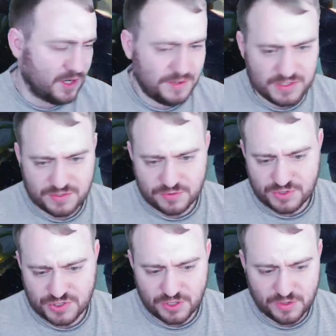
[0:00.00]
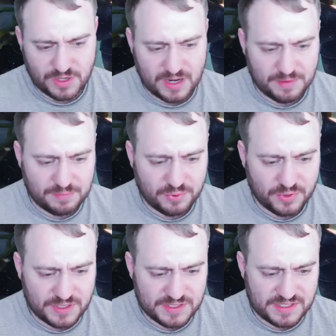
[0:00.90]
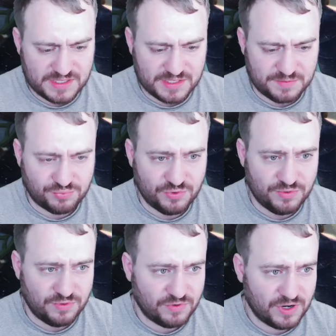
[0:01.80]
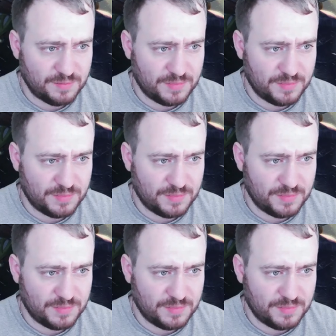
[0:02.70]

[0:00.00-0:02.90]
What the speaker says: this will just show you on how many points. This is brutal right about